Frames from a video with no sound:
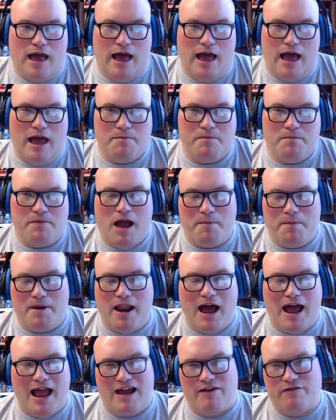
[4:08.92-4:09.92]

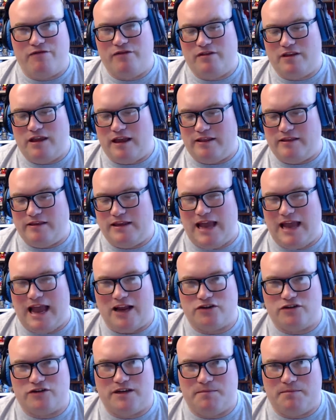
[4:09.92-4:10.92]
I have the
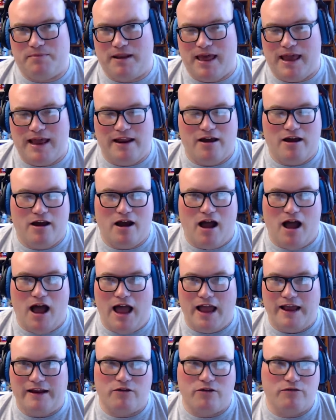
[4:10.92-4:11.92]
actress that played her,
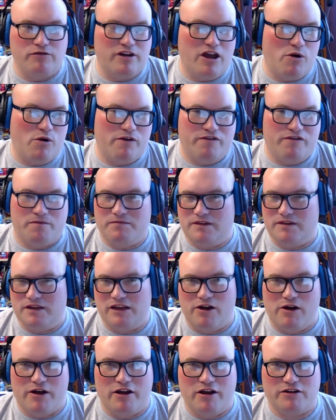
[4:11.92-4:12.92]
I don't know her from,
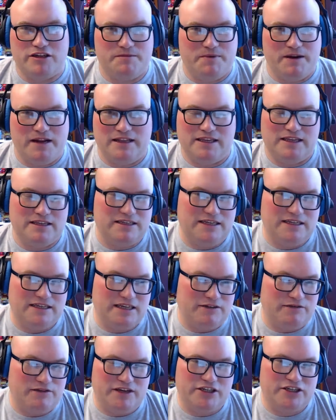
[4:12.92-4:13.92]
I know she's been in Disney
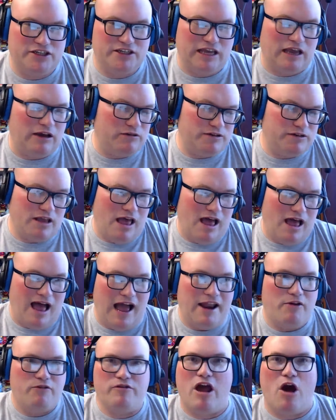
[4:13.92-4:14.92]
TV shows,
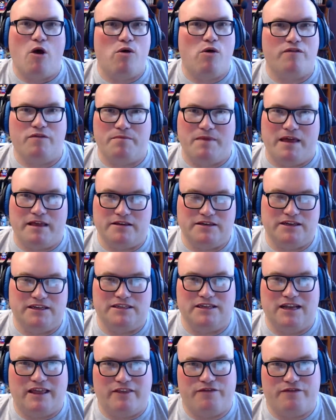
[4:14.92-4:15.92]
I don't know her from that. So
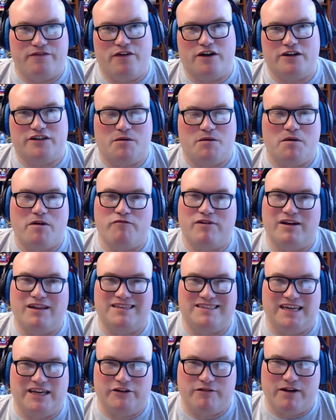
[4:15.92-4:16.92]
this is like the first time I've really
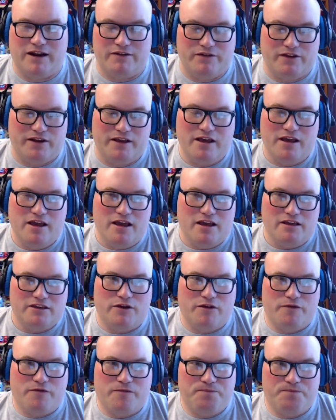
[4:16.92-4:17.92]
seen her or anything.
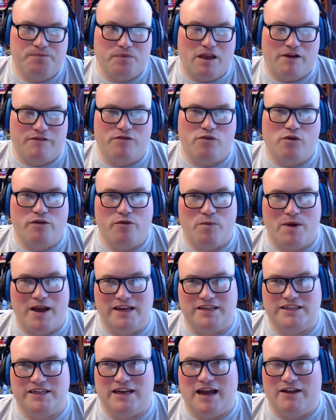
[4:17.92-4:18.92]
So I thought the way
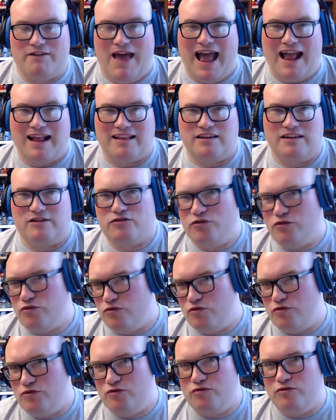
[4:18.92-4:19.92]
she kind of acted
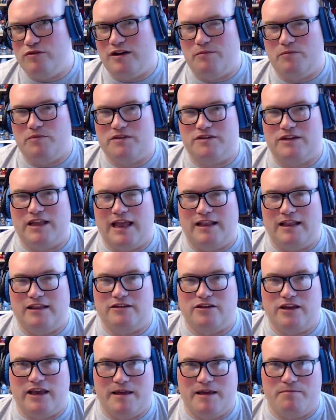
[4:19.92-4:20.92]
cool and was
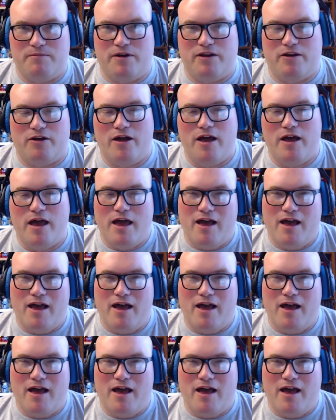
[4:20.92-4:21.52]
into him, but not,